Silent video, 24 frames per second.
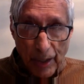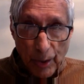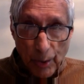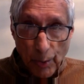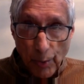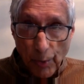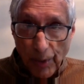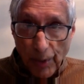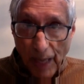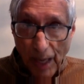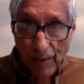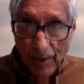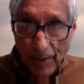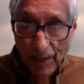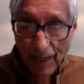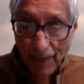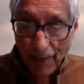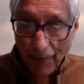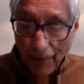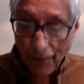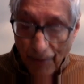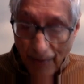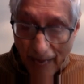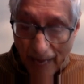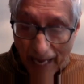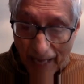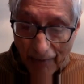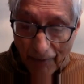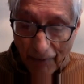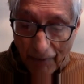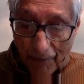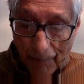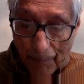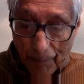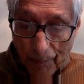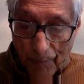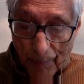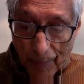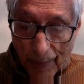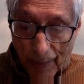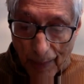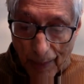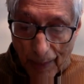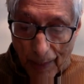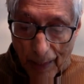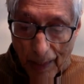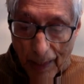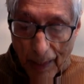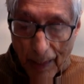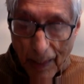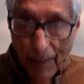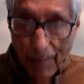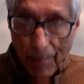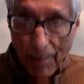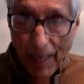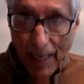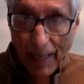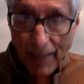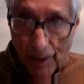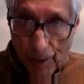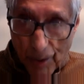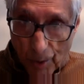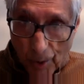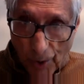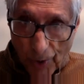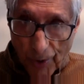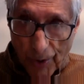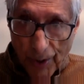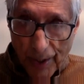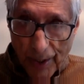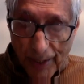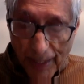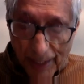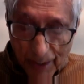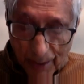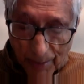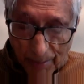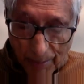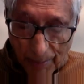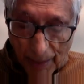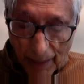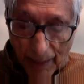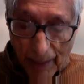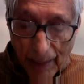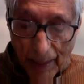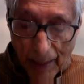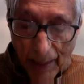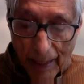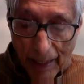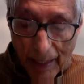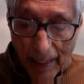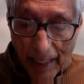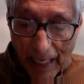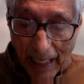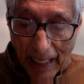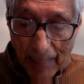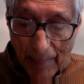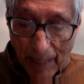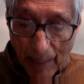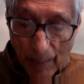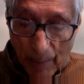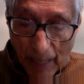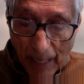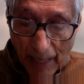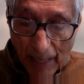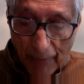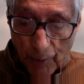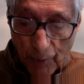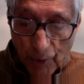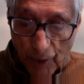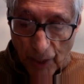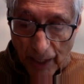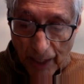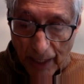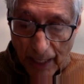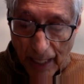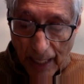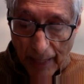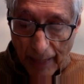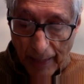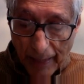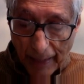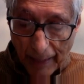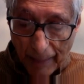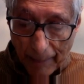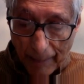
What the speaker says: 2005 by this author, that's me, and my wife, Usha Gandhi.